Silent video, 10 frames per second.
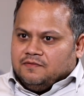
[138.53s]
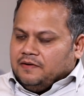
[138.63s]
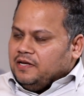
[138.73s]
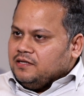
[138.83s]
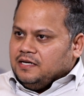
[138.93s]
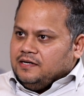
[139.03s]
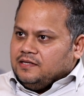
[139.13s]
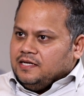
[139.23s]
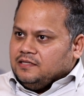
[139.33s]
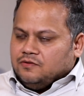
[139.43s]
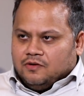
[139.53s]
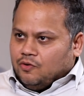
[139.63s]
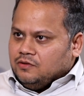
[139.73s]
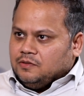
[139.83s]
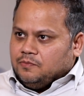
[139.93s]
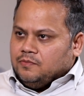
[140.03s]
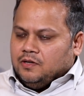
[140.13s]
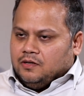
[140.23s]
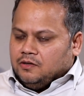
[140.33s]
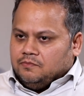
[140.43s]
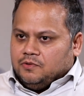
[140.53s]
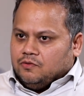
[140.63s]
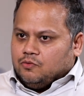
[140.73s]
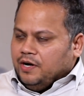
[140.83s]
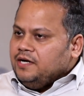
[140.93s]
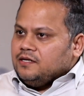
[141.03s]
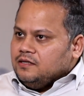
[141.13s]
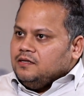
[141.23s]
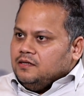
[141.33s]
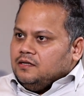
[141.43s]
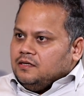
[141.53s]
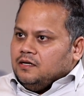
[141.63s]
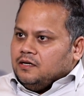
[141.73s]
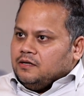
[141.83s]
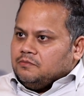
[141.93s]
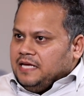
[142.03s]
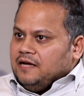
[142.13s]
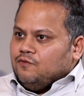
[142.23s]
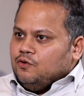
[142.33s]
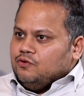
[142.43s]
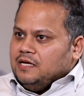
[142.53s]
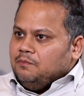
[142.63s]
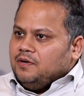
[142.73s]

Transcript: They have done great things. You're also, you know, quite thankful to them.